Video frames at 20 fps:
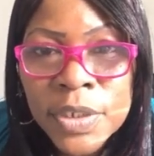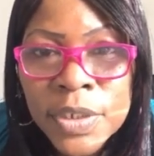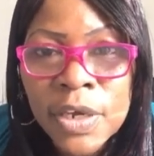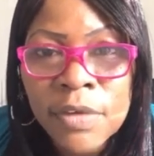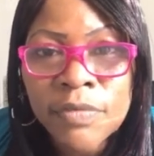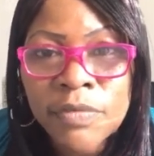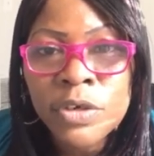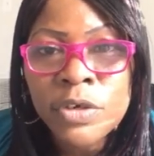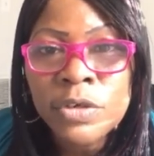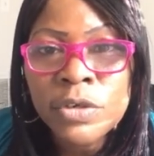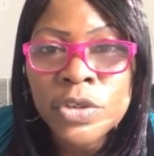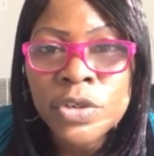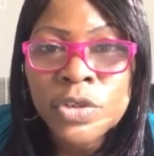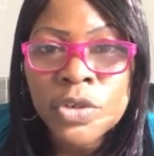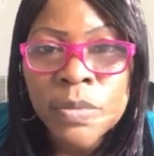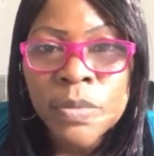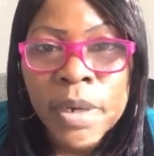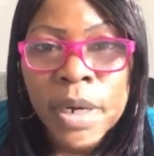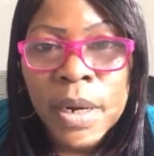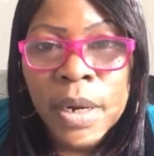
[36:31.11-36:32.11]
of
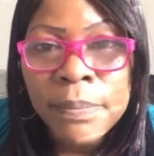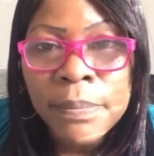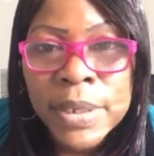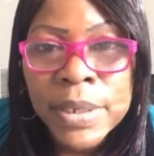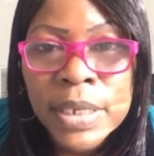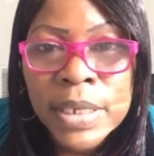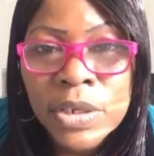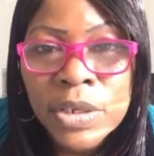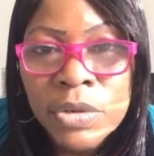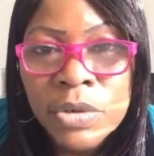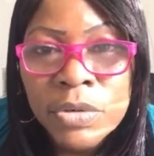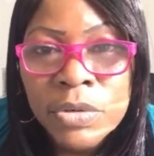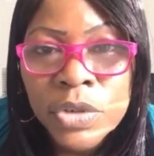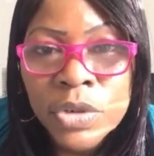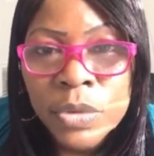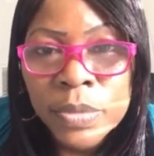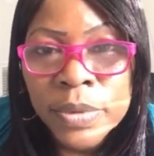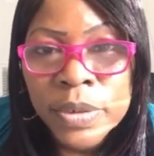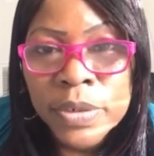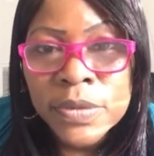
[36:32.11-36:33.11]
YouTube are big
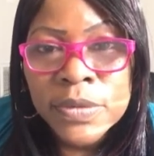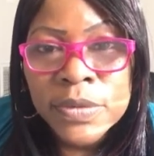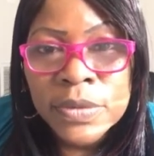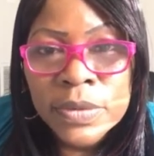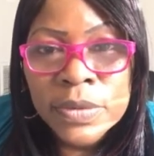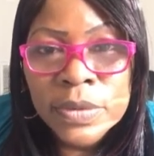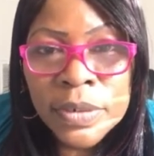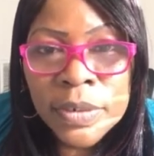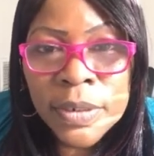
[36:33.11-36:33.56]
YouTubers.